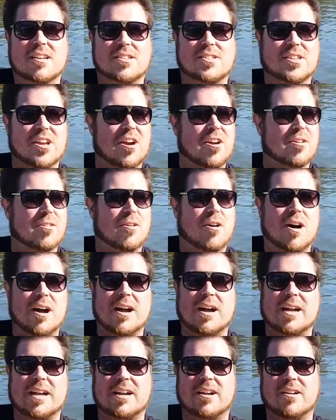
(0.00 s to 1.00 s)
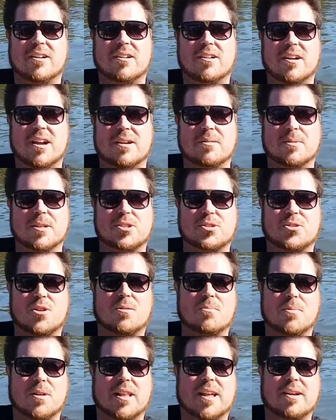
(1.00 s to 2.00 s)
So I am a
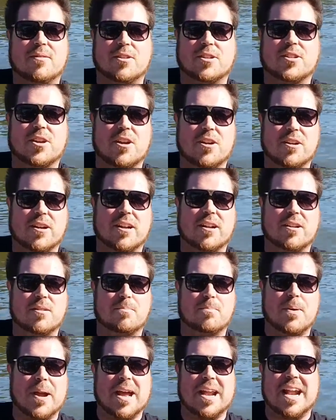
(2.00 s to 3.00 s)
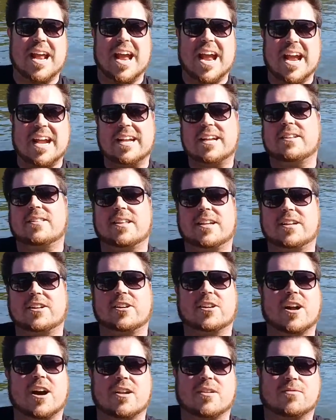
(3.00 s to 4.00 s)
strong believer, don't bet anything
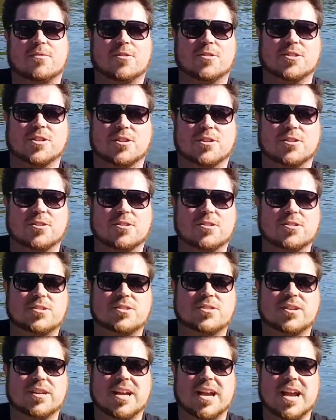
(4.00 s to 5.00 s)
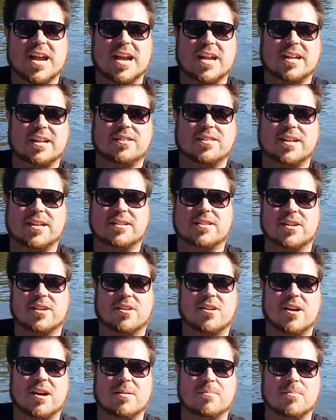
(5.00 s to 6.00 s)
you can't afford to lose. Anything that
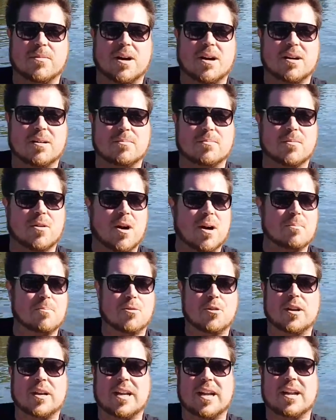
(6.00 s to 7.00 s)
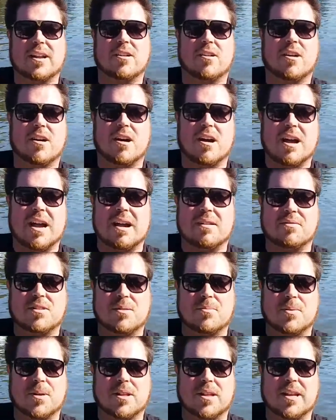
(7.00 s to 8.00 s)
I'm putting in, I have the
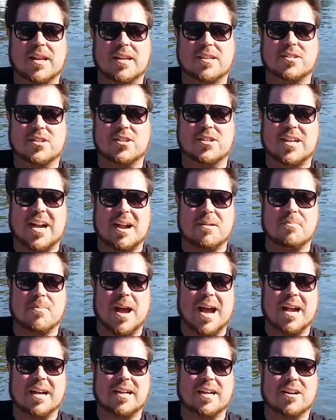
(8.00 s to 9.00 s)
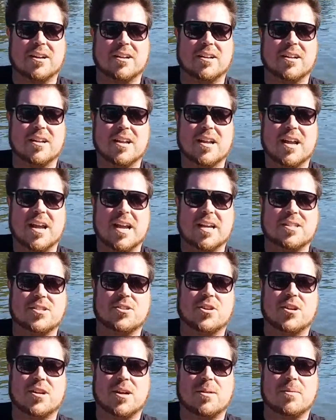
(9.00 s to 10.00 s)
ability to gain back, and it's
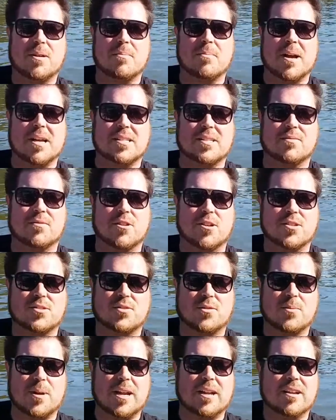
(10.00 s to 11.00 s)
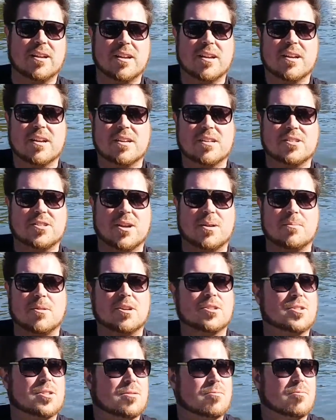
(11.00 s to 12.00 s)
not going to be a massive loss for me. So I'm
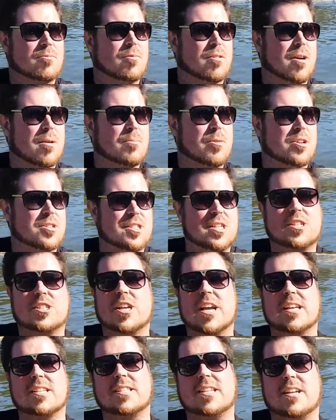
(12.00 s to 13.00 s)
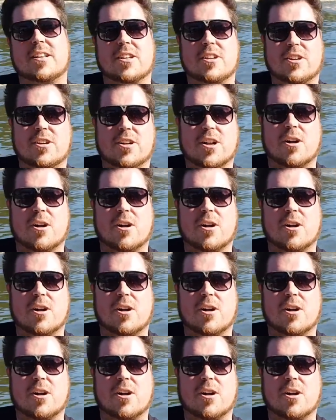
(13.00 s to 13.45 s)
not suggesting that you